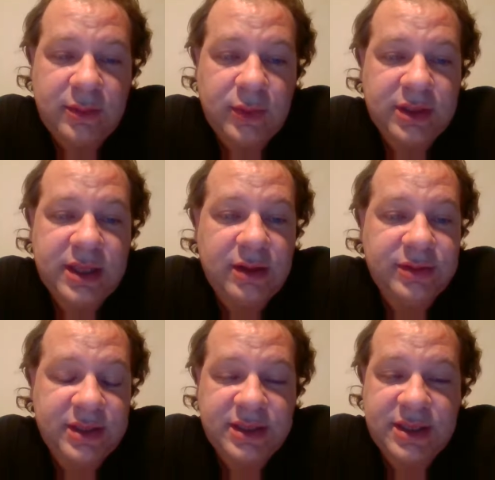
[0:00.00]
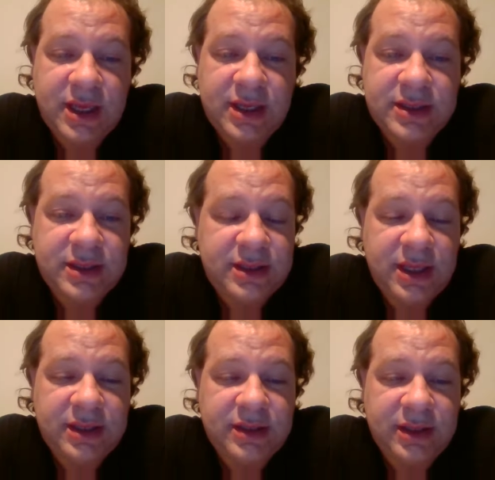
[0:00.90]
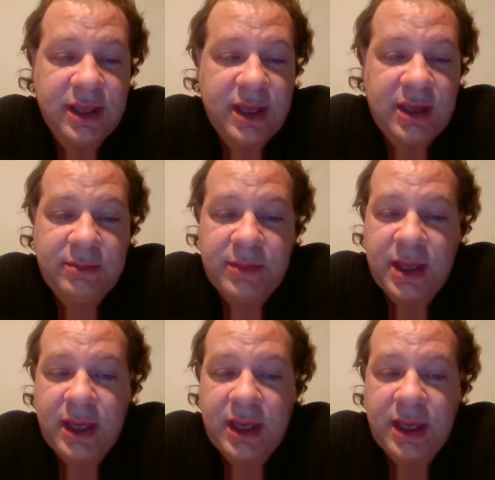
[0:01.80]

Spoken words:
we're down to seconds at the end of the game,